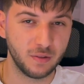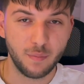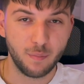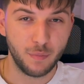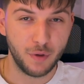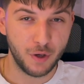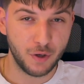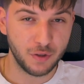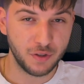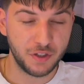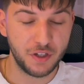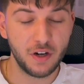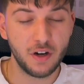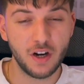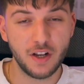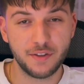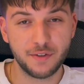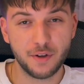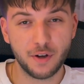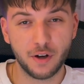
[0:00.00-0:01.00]
because here I
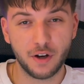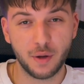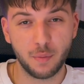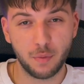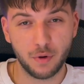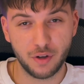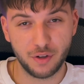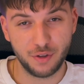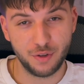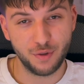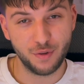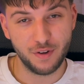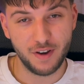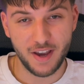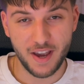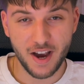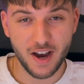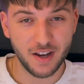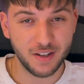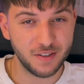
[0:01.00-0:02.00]
talk about new A
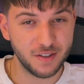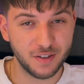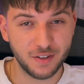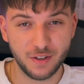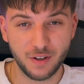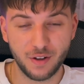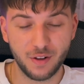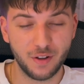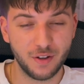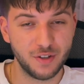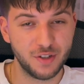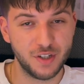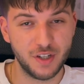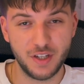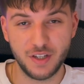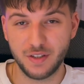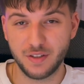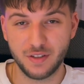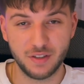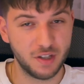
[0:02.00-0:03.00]
I
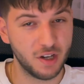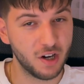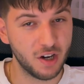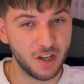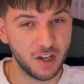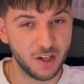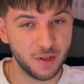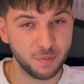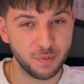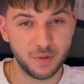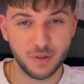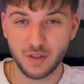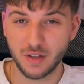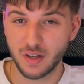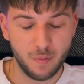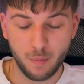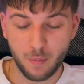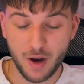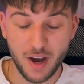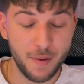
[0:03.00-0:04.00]
technologies, startups,
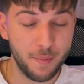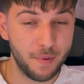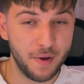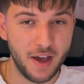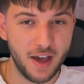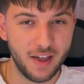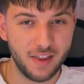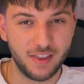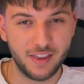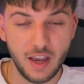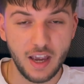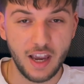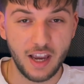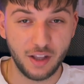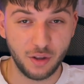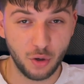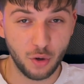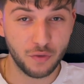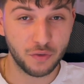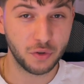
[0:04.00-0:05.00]
my path, and
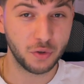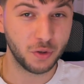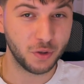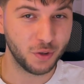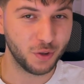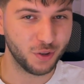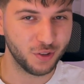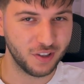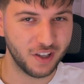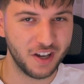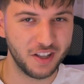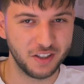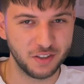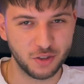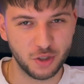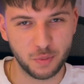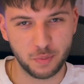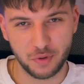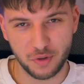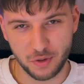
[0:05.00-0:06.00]
overall online
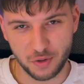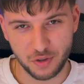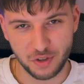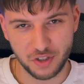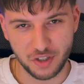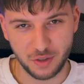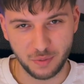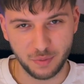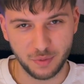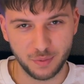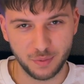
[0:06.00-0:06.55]
entrepreneurship.